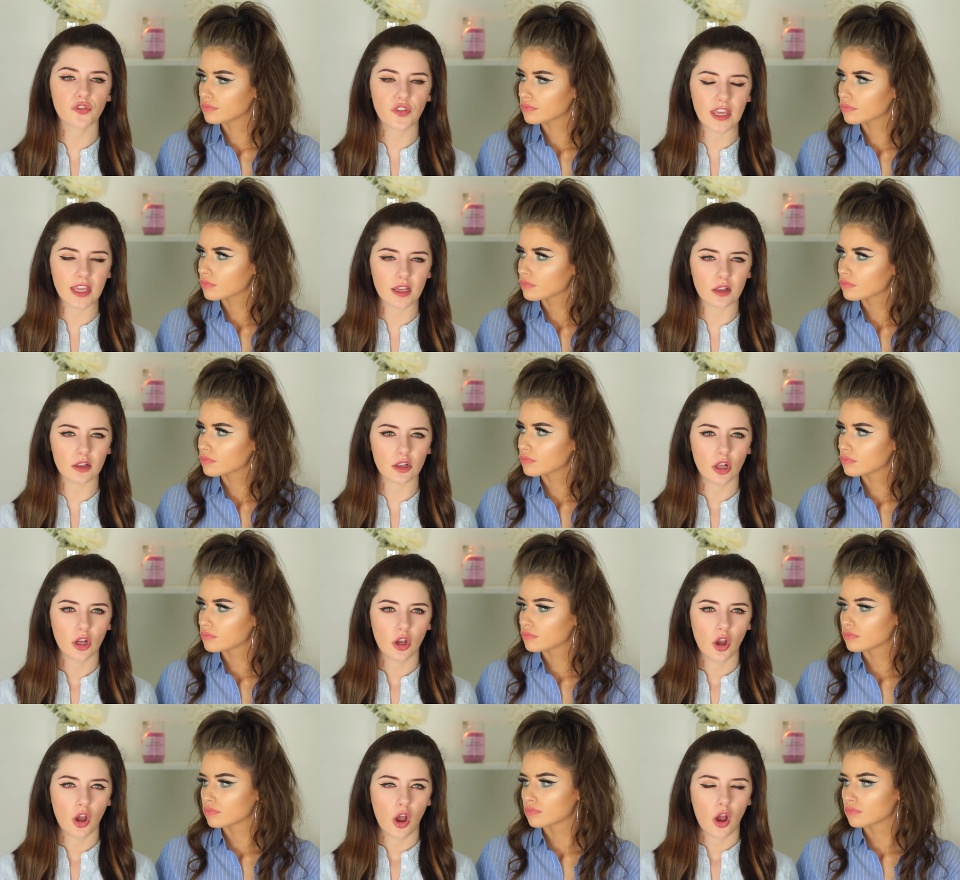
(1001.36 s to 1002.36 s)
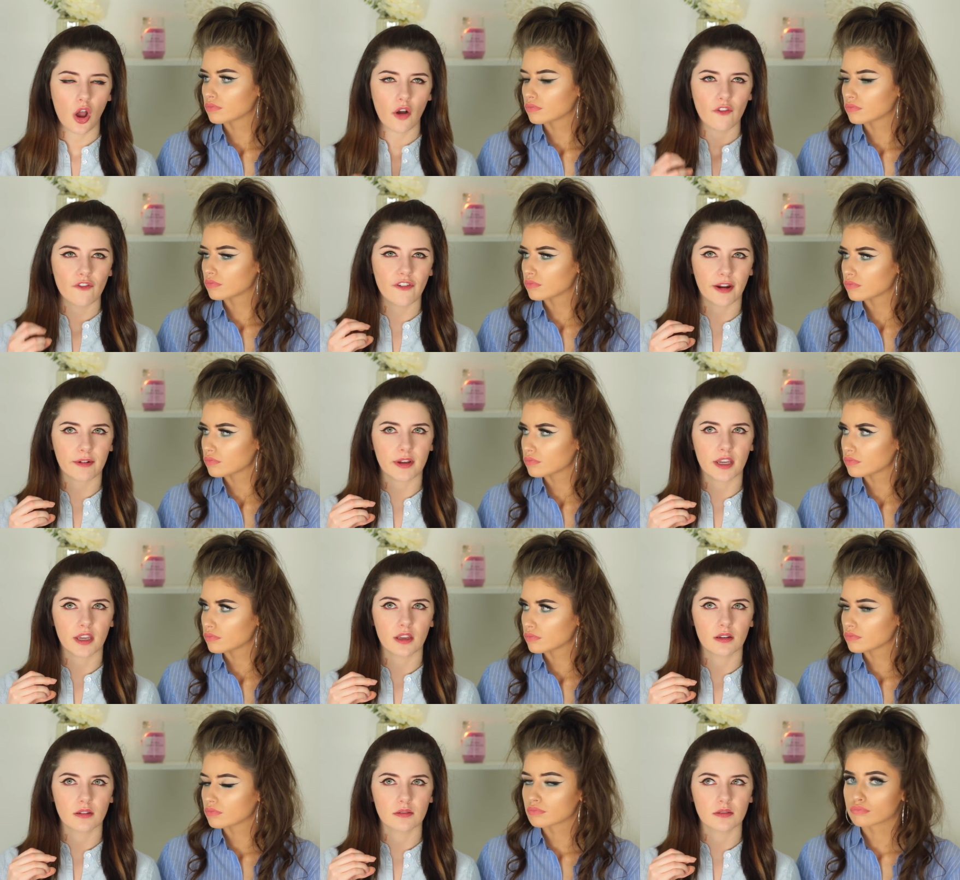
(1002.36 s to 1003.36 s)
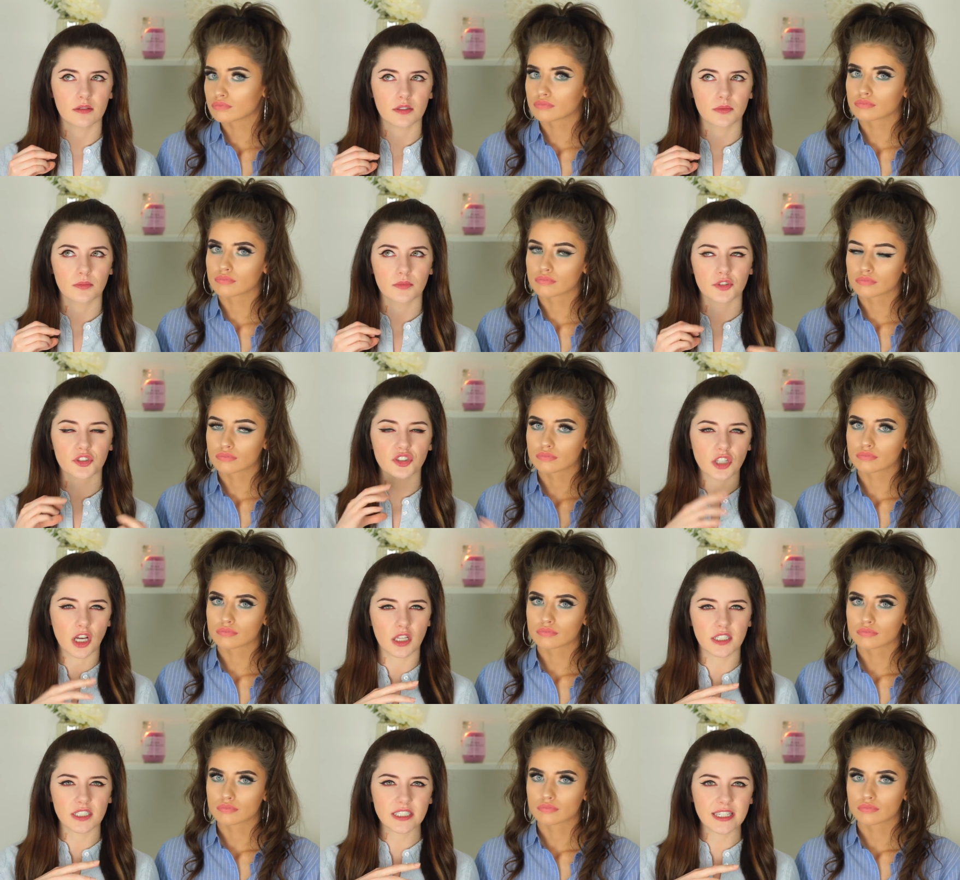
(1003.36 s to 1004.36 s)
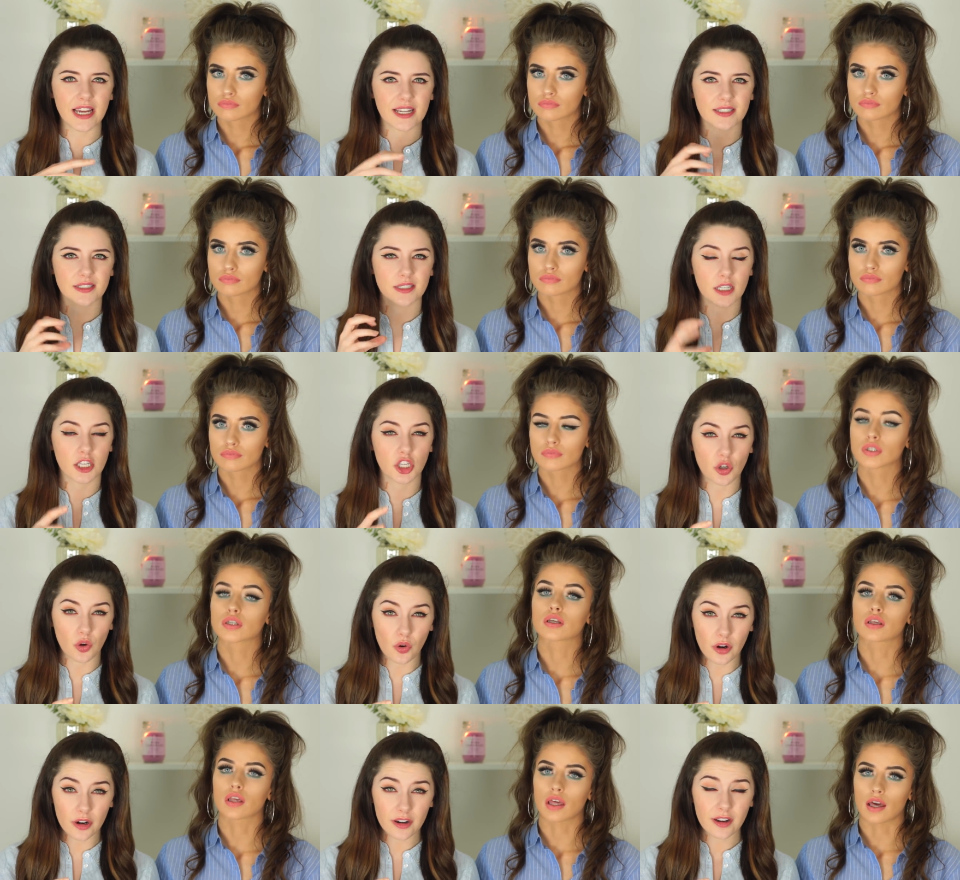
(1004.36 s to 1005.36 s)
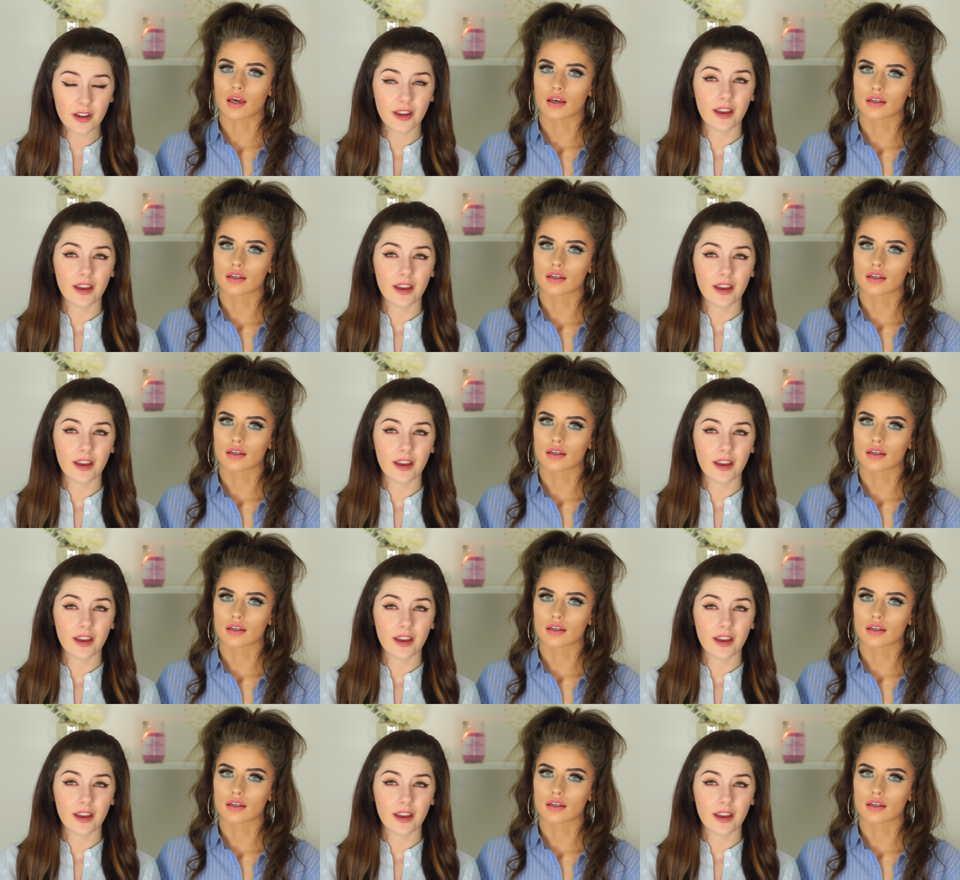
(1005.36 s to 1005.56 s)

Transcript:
Speaker 1: feel very solid and secure.